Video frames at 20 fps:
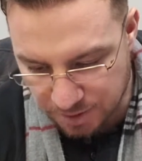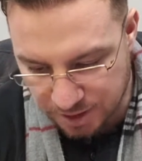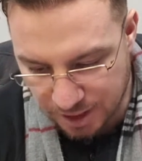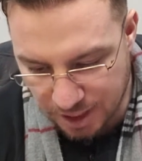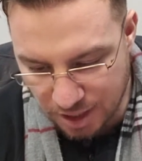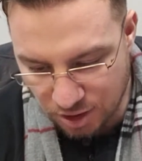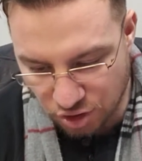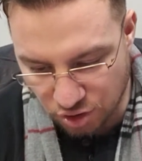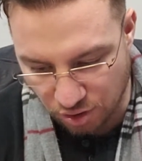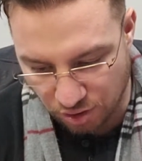
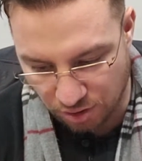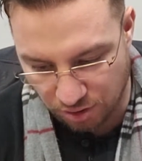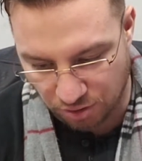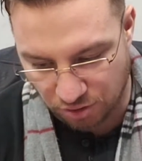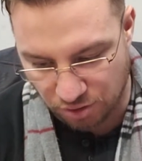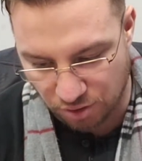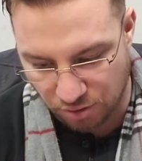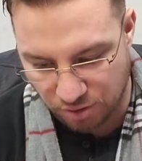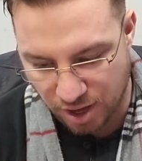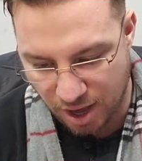
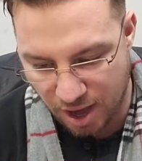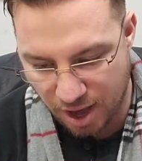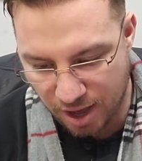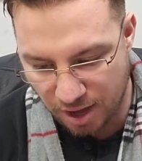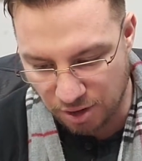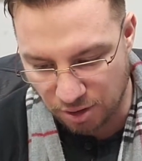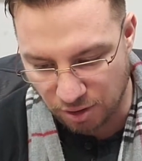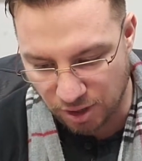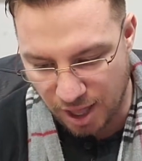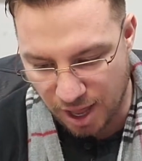teachers, okay? I
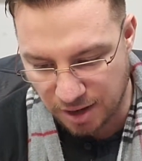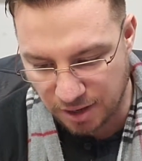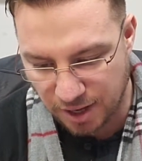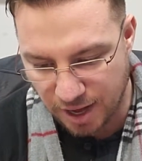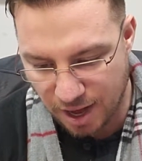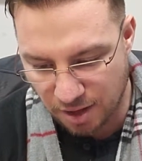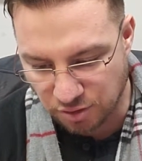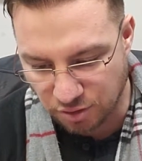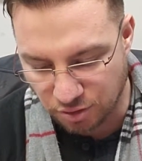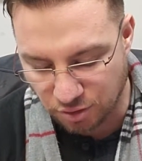know a lot of you
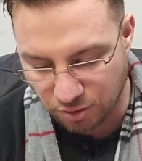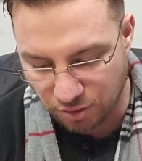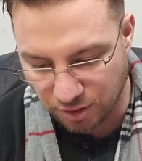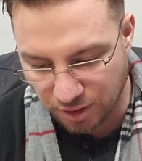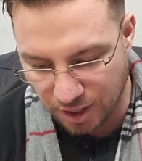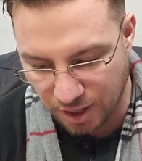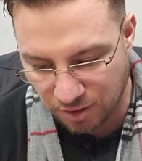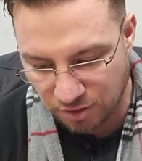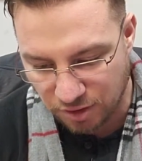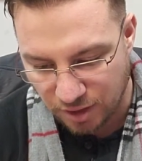guys are doing
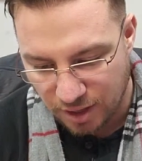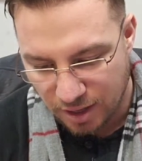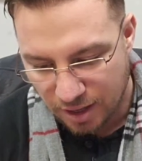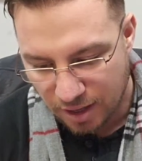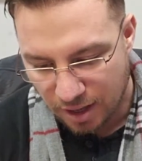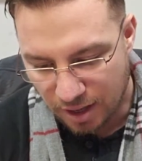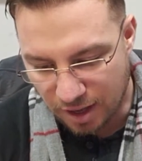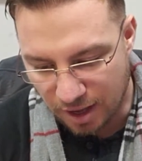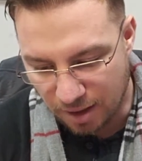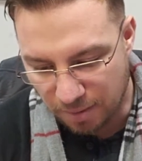this.
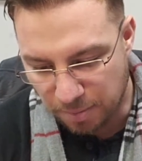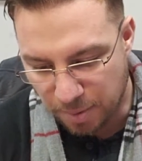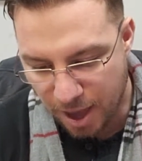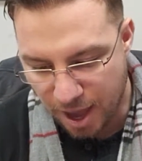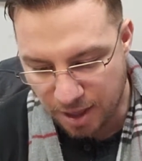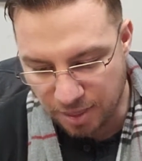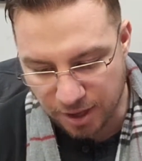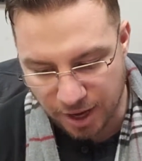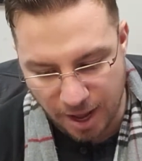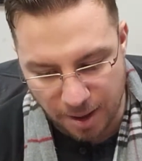
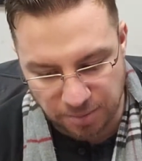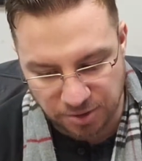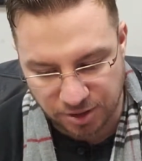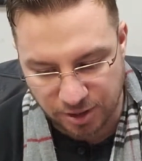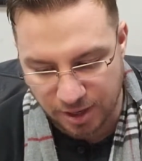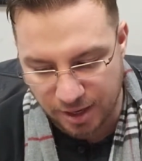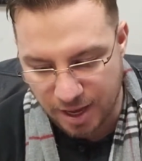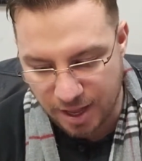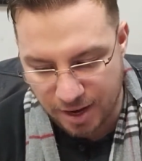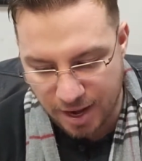Pay that I'm
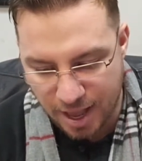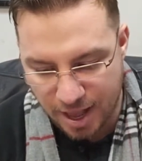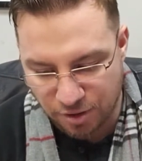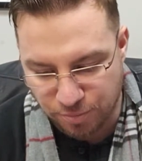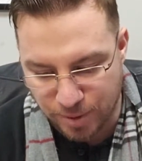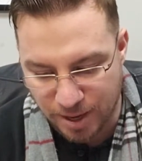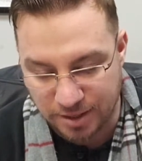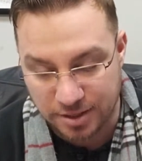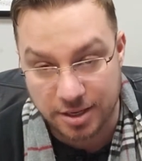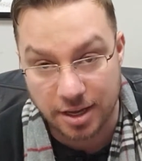seeing on that is
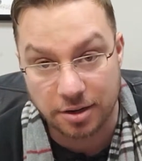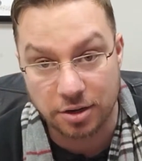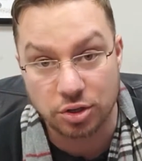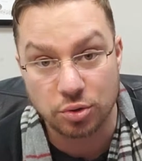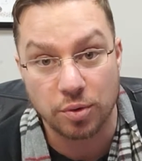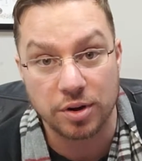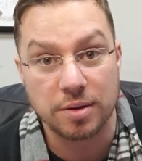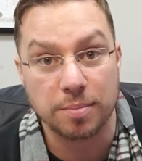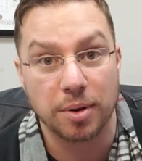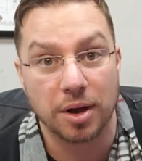about 10 to
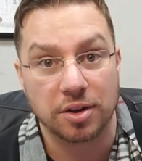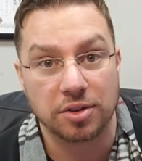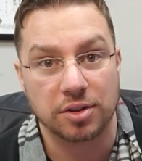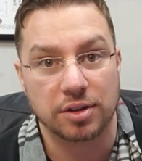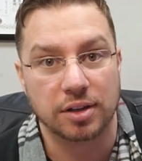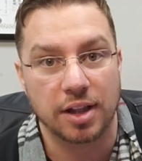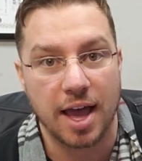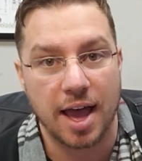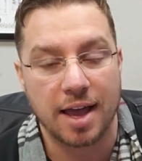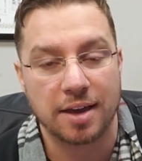20 bucks a
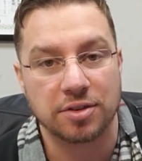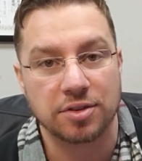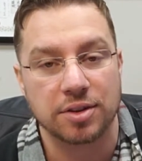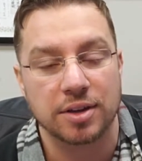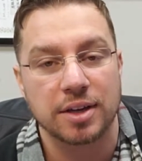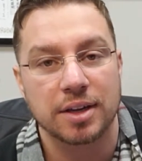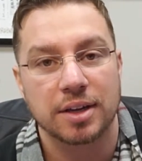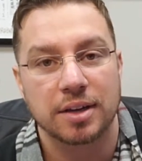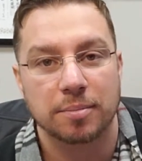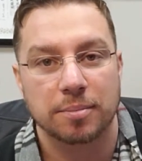
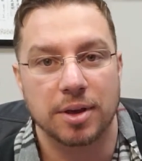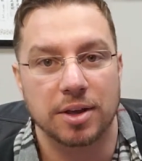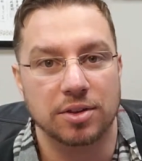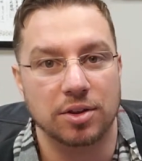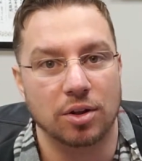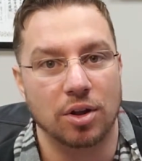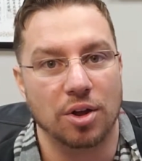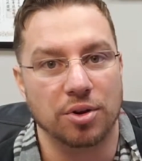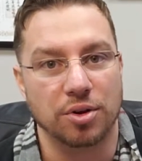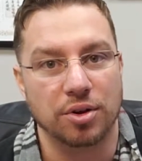class. Depends
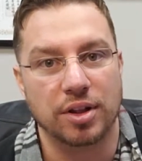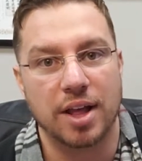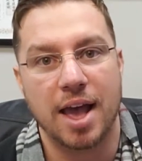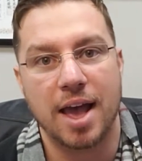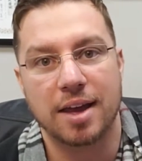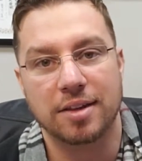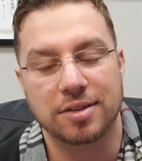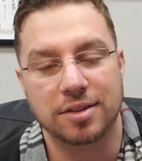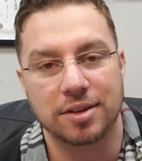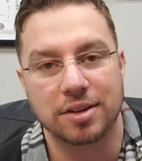how long your
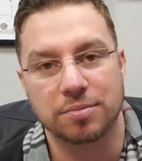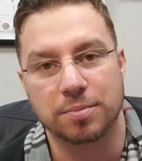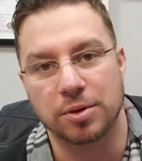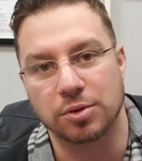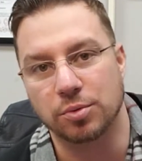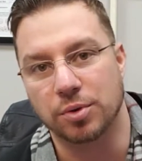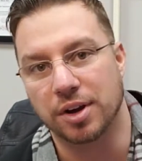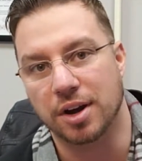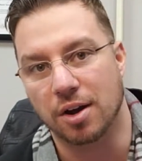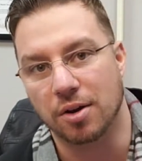class is,
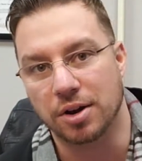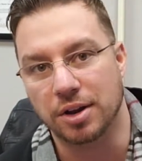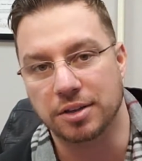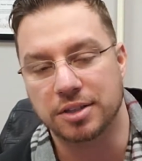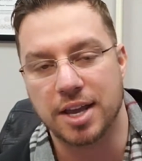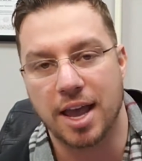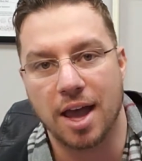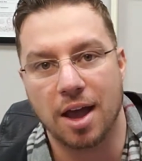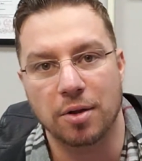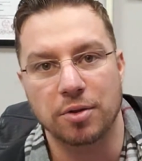depends what area of
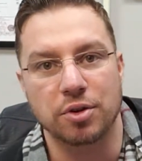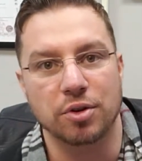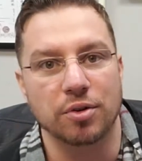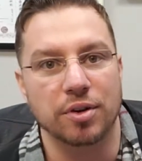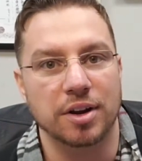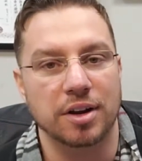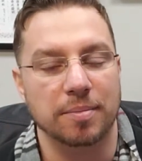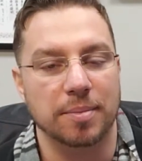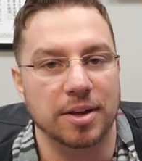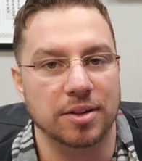town you're
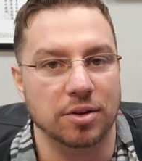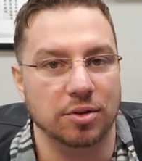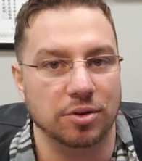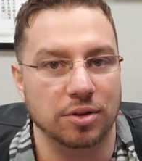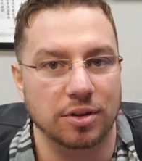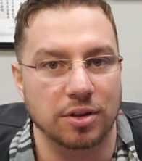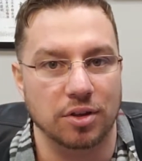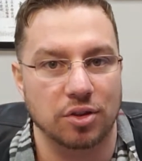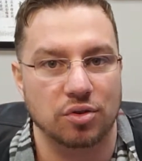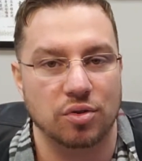in, depends how
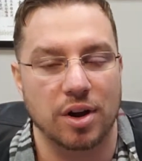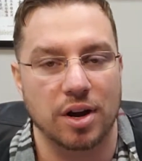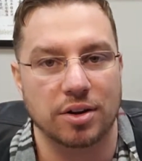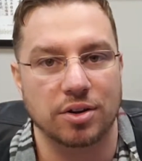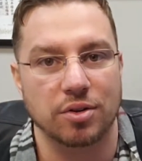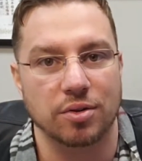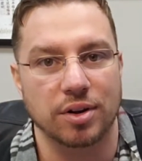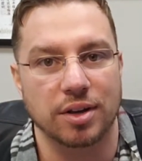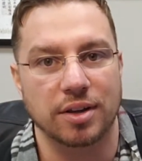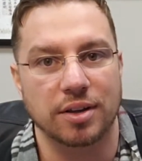good the
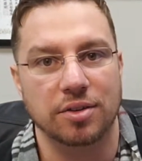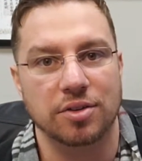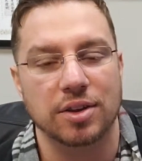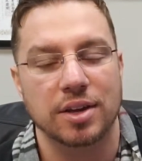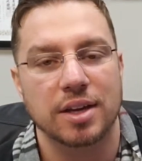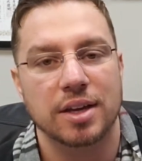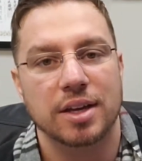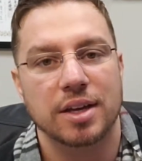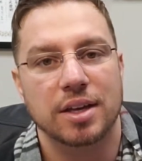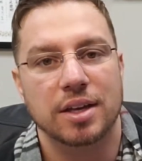instructor
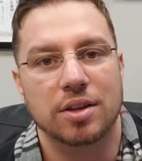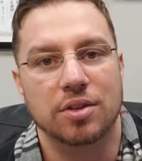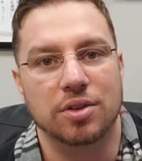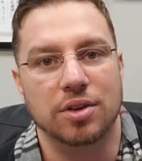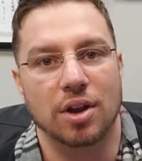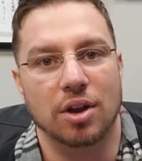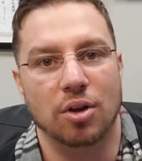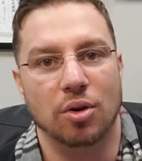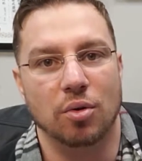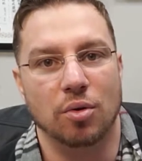is.
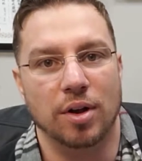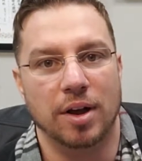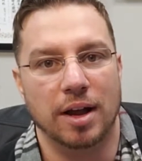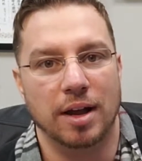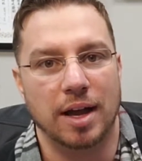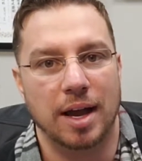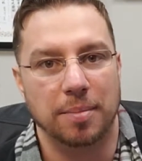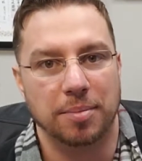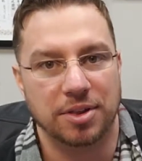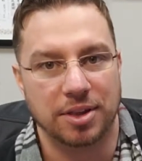So
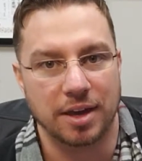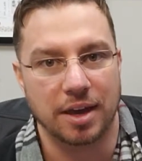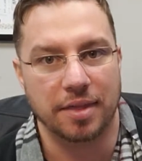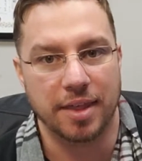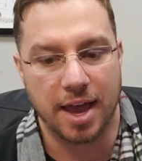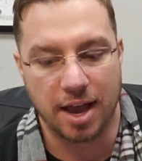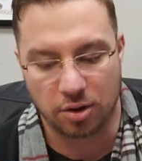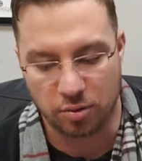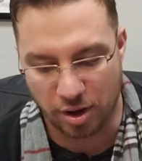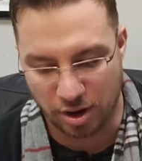I'm seeing
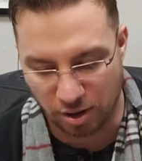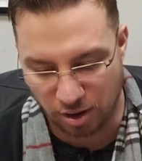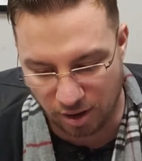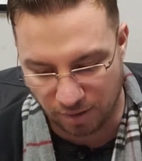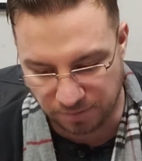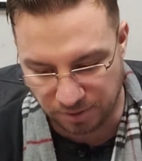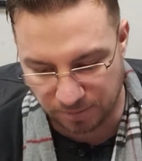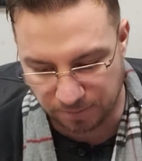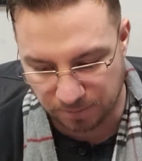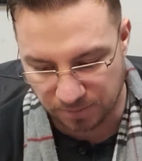that quite
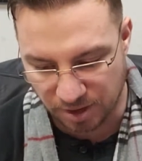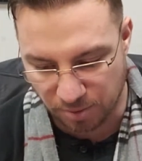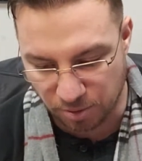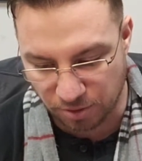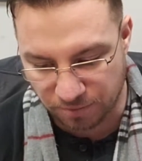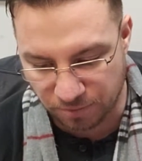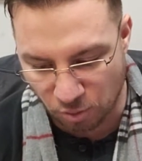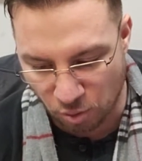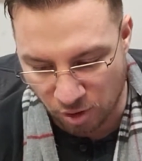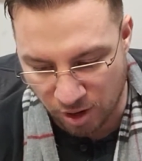often. Number
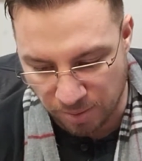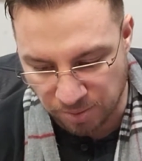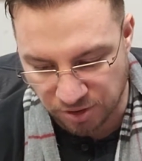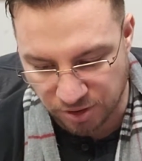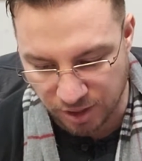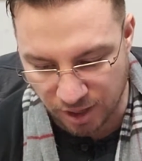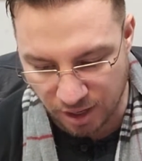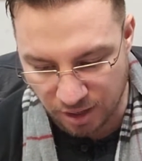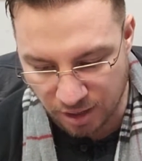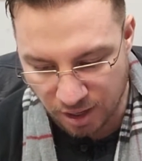4, I'm
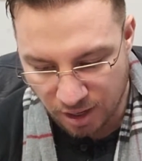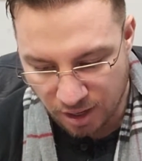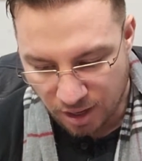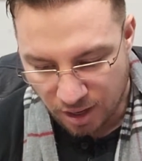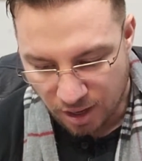seeing